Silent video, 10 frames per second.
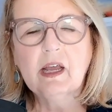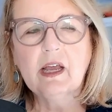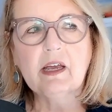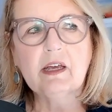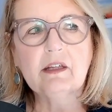
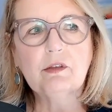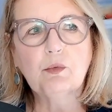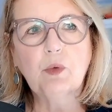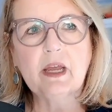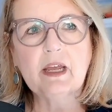And the
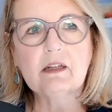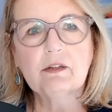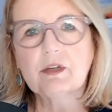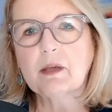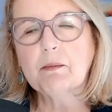way I
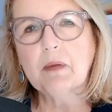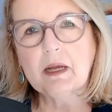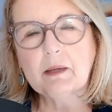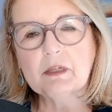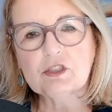look at my
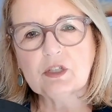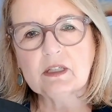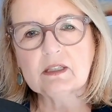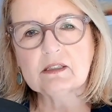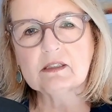mission
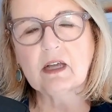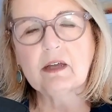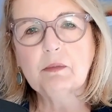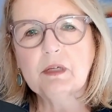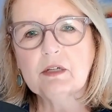is I'm
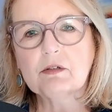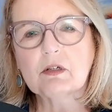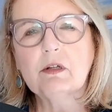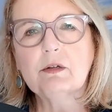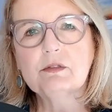here to
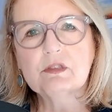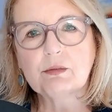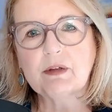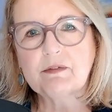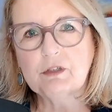close the
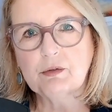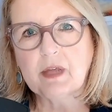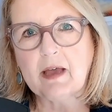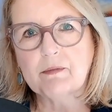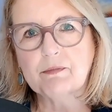revenue
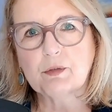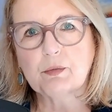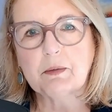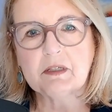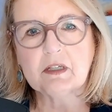gap for
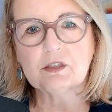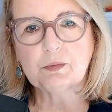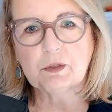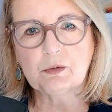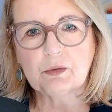women
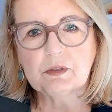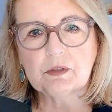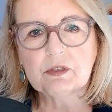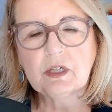entrepreneurs.